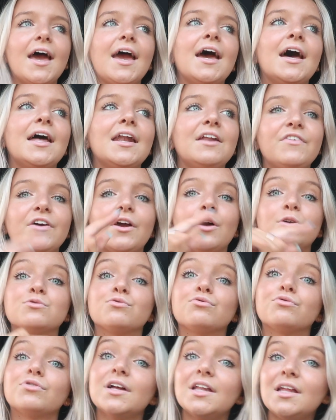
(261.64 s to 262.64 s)
And if it
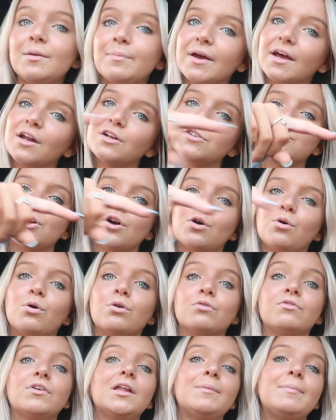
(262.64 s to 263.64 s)
goes really big in a circle
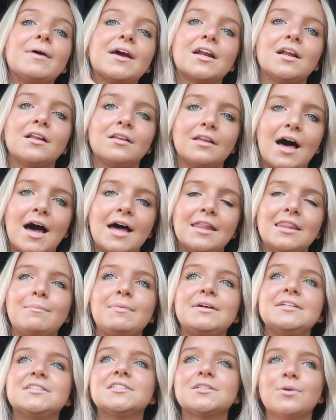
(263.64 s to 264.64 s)
or really big in a line,
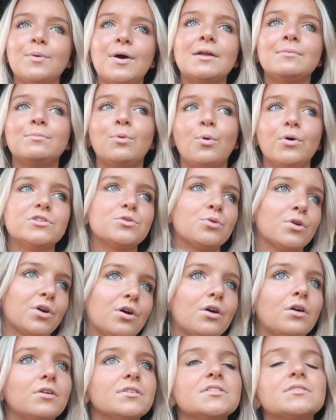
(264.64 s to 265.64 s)
that means twin boys or
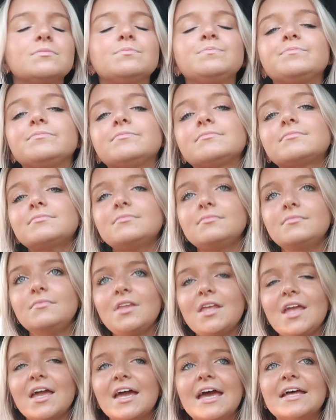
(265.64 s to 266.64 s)
girls.
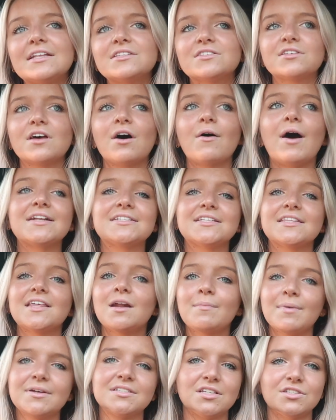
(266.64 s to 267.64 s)
And so I did
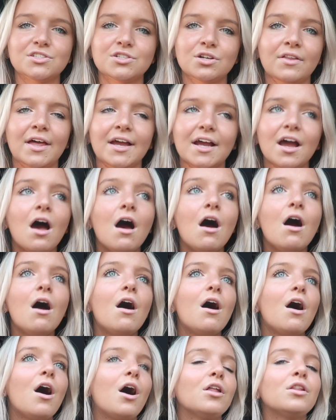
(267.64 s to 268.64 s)
that on my sister like
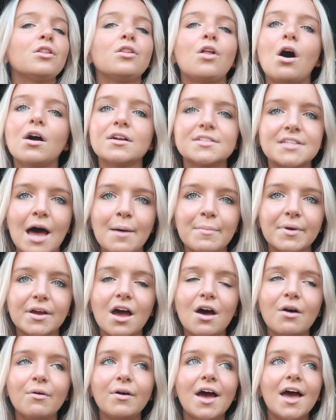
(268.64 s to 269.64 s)
a long time
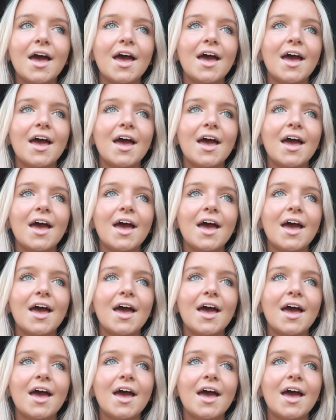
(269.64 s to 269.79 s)
ago